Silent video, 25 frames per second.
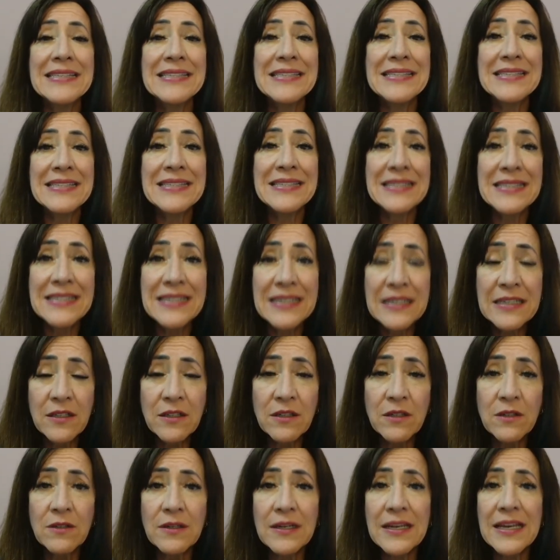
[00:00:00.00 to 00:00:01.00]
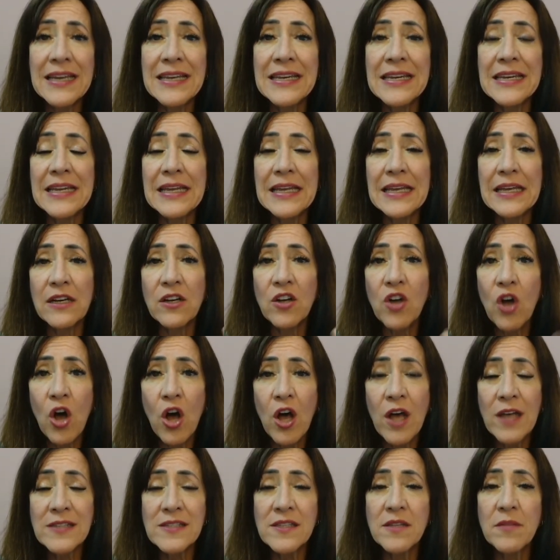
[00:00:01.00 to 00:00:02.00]
it still can
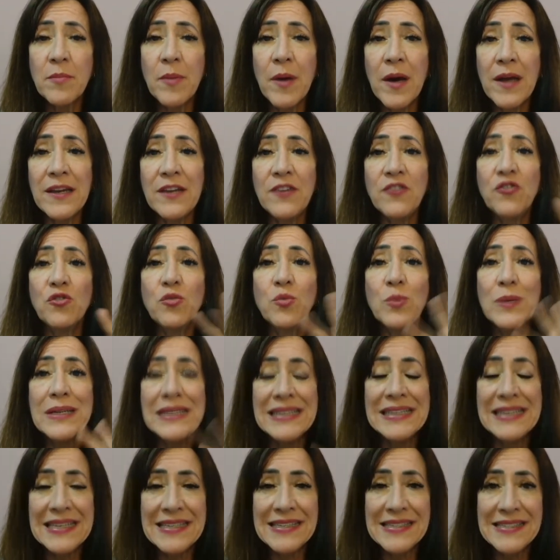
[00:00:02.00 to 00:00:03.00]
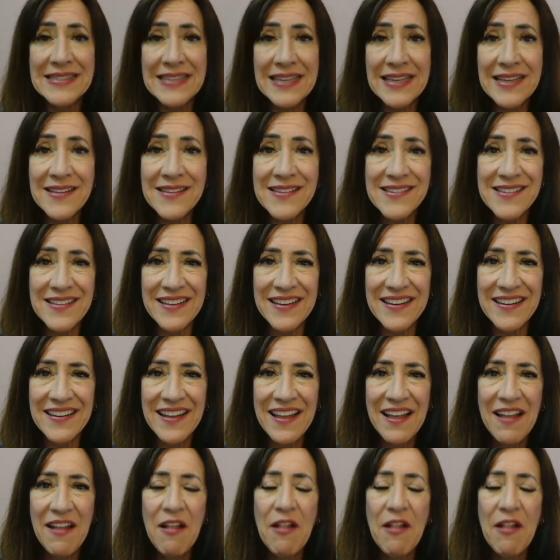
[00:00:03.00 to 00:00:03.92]
cause the body to release insulin